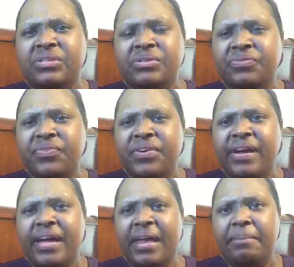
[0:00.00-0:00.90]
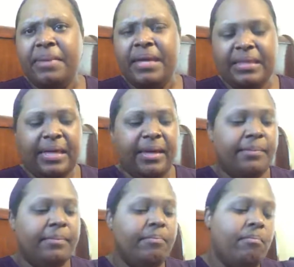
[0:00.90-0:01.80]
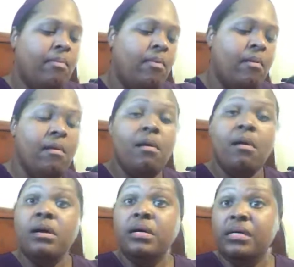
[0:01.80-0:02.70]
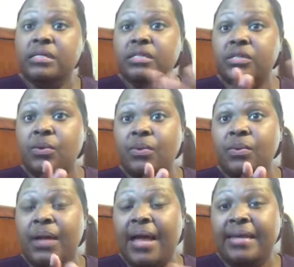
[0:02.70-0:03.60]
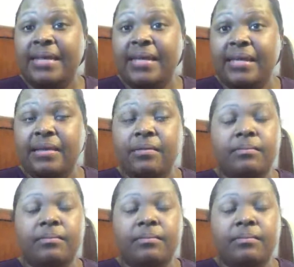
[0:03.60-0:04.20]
You should figure out how to make that. And so I did.